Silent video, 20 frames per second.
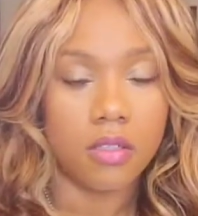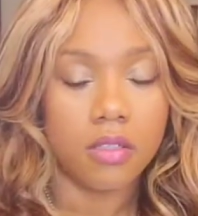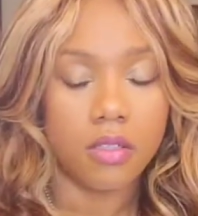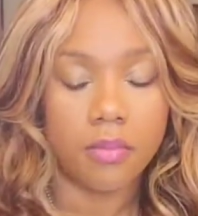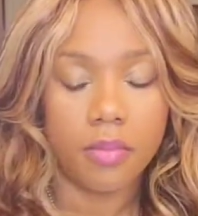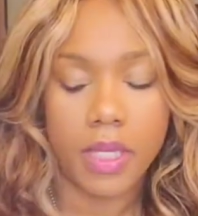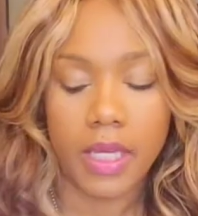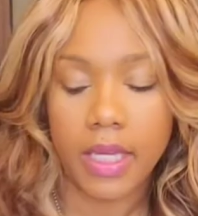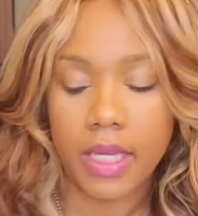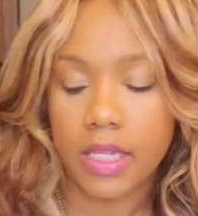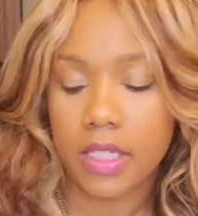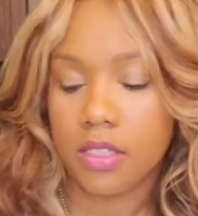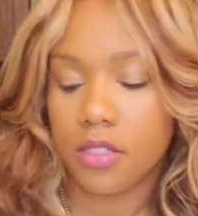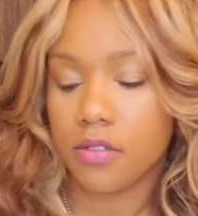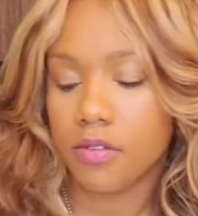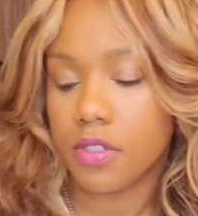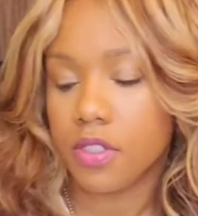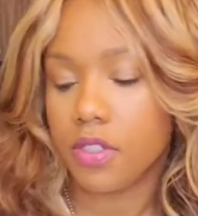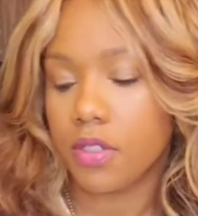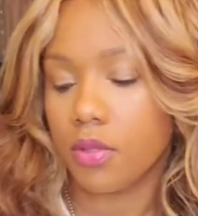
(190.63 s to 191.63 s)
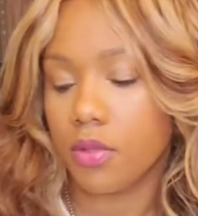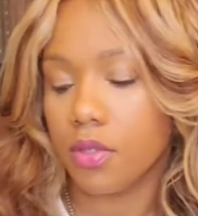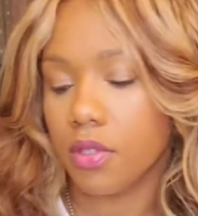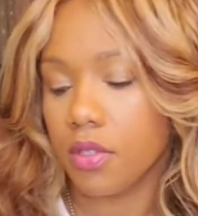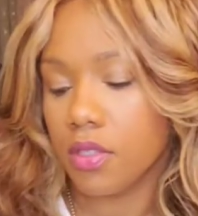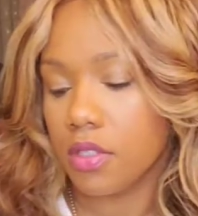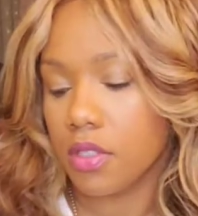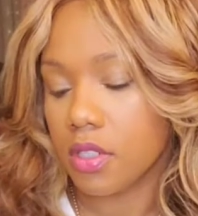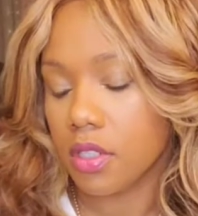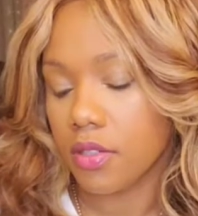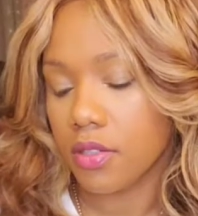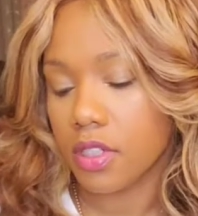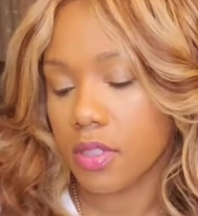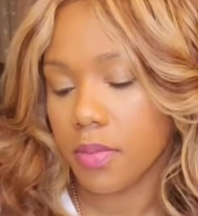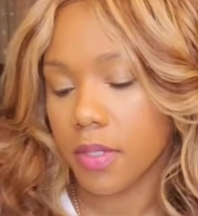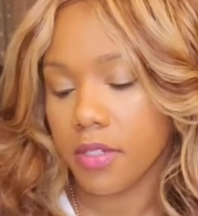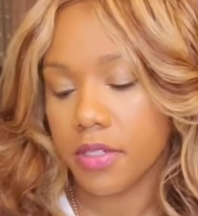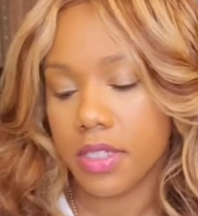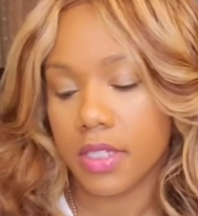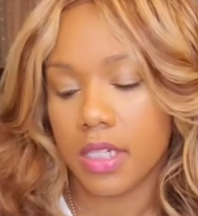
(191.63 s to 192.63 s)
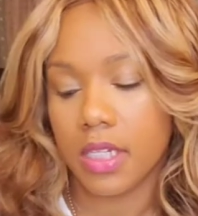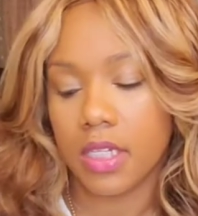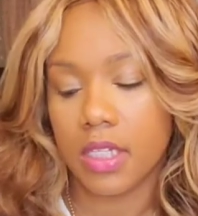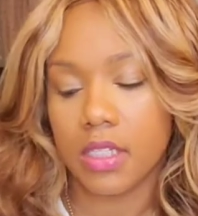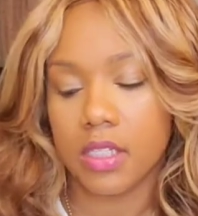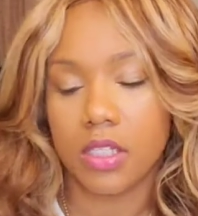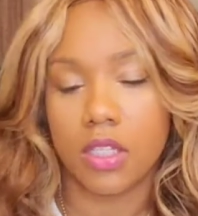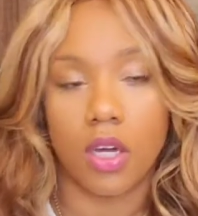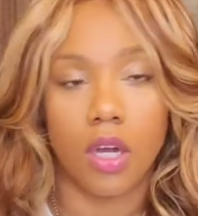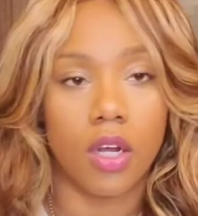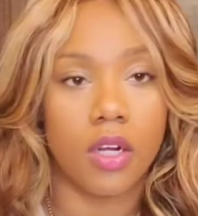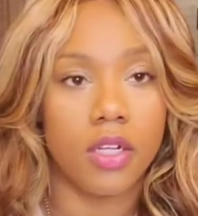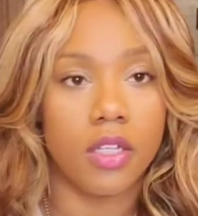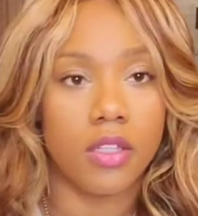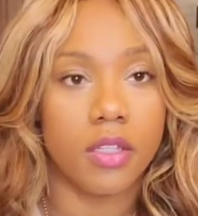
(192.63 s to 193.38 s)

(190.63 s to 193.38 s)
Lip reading: Page of Swords. So this person is guarded,